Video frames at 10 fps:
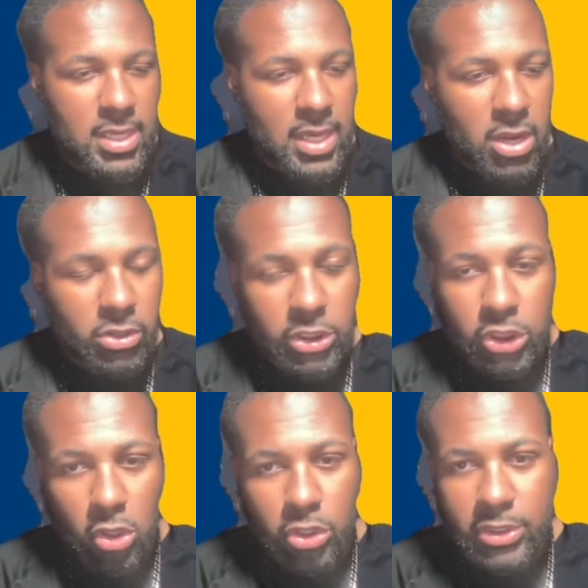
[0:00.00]
I don't know. The
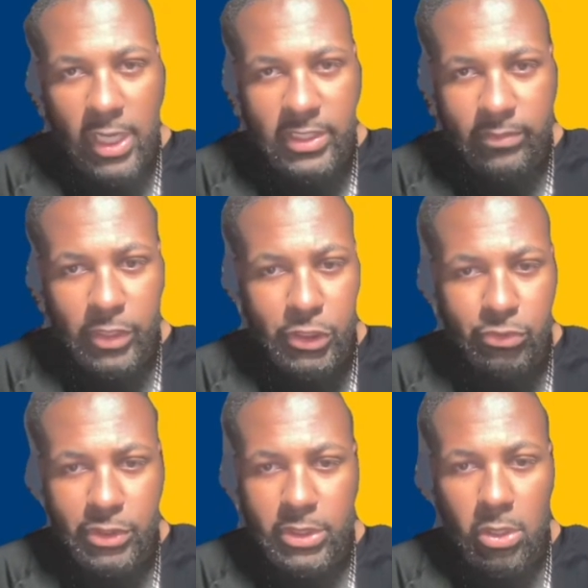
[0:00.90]
Chargers got some
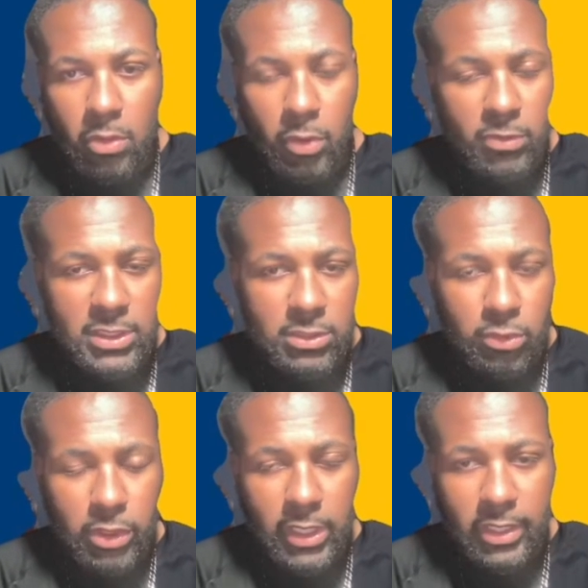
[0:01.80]
injuries though. Both teams
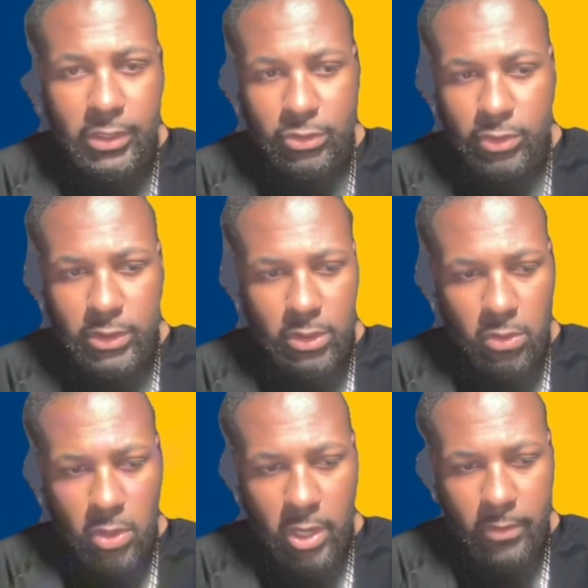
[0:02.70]
really got injuries.
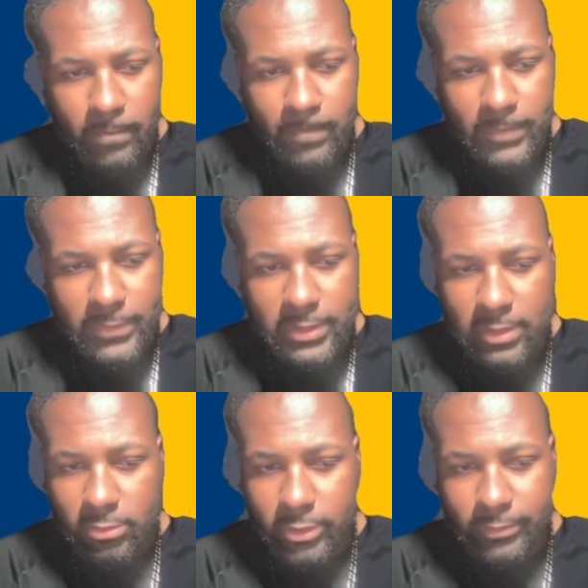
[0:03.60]
So I
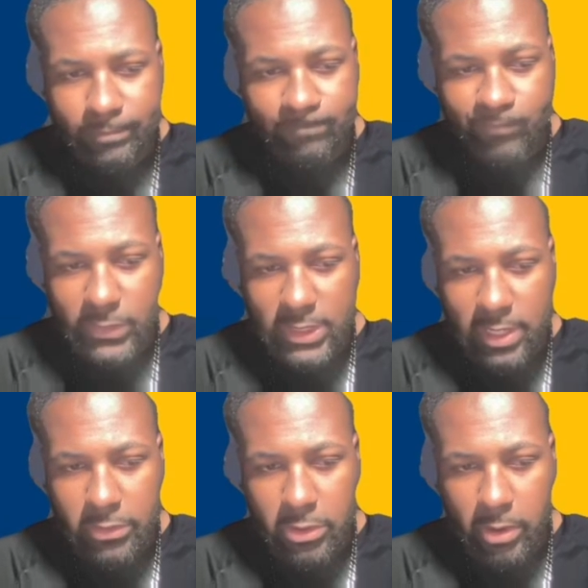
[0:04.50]

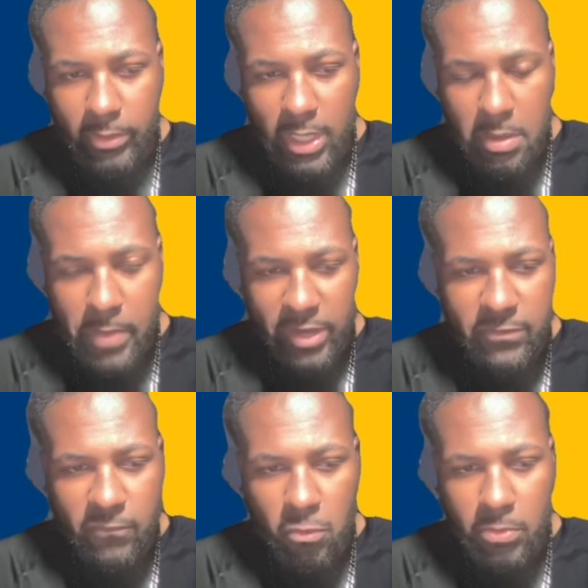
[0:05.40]
don't know. I'm kind of back
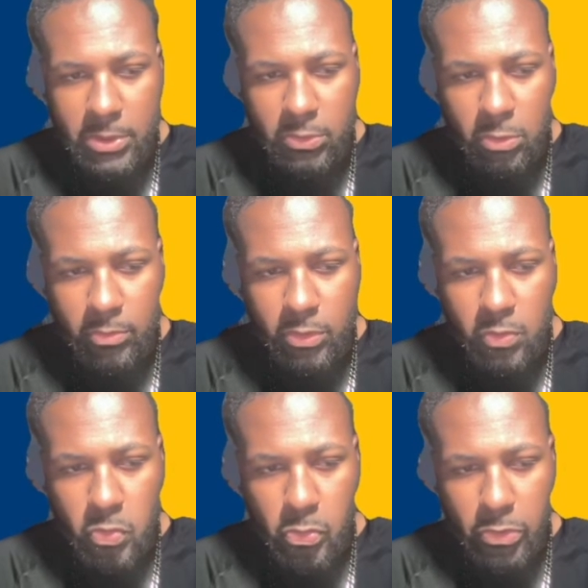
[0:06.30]
and forth with this one,
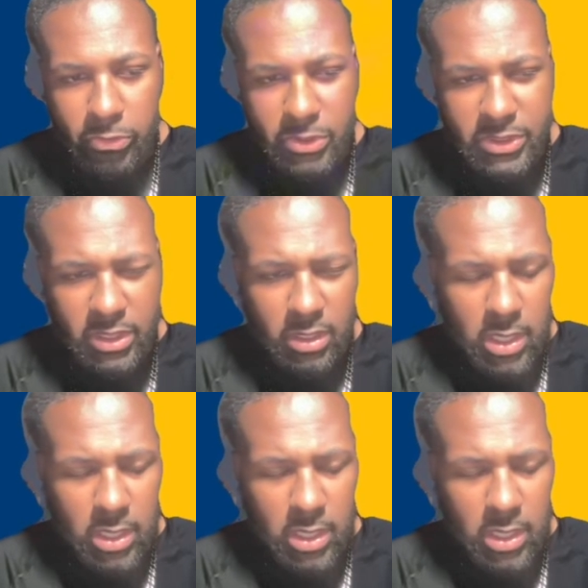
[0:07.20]
but we'll see.